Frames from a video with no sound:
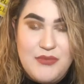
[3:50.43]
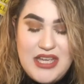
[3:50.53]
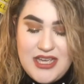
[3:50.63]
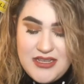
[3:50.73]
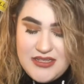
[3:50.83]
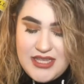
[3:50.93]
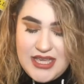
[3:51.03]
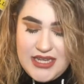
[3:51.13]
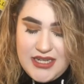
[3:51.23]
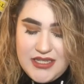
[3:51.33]
because
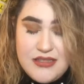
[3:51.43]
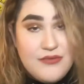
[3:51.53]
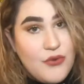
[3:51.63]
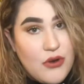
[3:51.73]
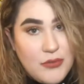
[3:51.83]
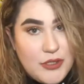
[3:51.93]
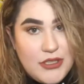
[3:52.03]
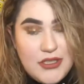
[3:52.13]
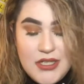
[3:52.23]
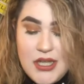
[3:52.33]
it is affordable,